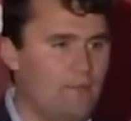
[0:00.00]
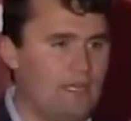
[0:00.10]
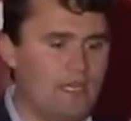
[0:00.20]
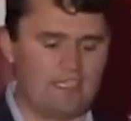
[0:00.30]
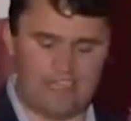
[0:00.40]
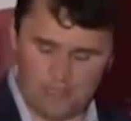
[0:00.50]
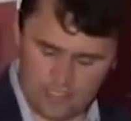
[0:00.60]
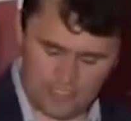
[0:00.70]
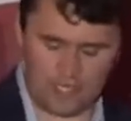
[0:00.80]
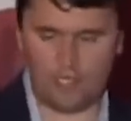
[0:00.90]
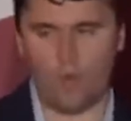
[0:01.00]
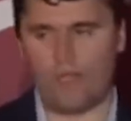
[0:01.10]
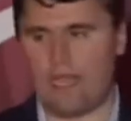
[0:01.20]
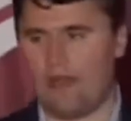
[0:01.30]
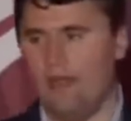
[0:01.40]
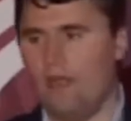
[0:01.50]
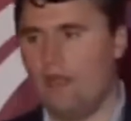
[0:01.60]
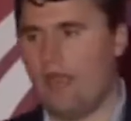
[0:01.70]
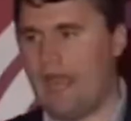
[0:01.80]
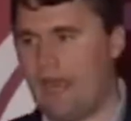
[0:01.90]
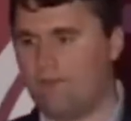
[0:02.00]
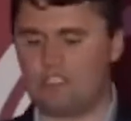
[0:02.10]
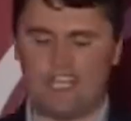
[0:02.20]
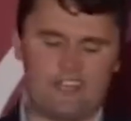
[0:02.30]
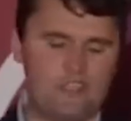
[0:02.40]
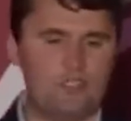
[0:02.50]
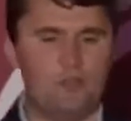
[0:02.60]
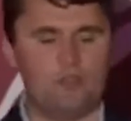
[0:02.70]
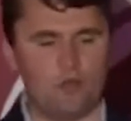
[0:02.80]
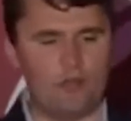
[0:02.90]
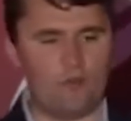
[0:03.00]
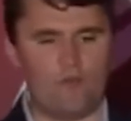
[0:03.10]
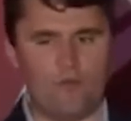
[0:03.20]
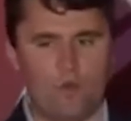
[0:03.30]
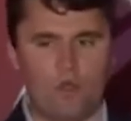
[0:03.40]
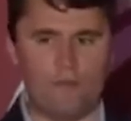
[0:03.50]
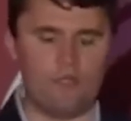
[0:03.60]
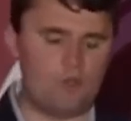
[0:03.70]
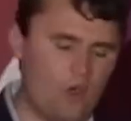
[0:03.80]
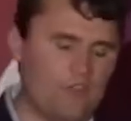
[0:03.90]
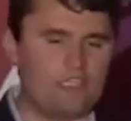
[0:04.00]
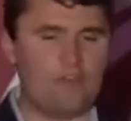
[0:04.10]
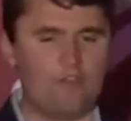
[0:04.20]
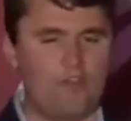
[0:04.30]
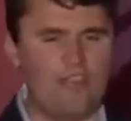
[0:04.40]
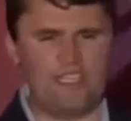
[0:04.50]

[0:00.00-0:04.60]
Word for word: Because I used to say, you know, we got to have Section 230 reform and do all these different